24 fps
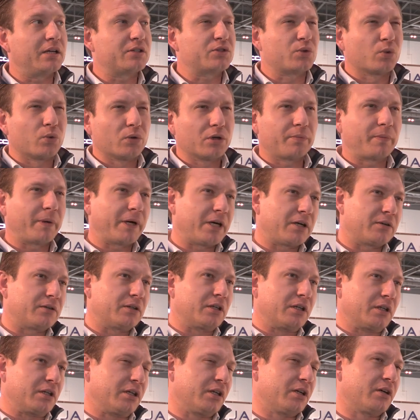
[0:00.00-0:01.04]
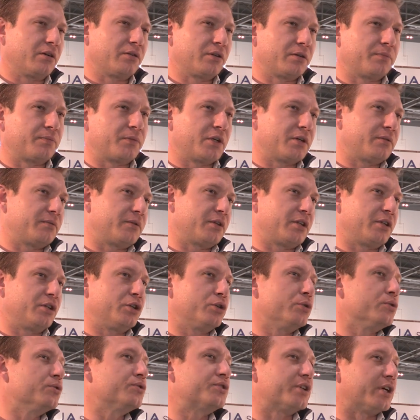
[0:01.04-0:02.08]
it's all about you know the, the, the,
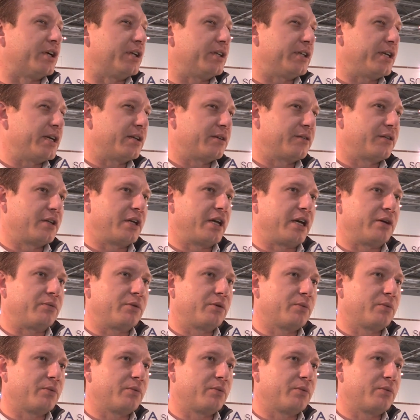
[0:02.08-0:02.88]
user in the end of the day.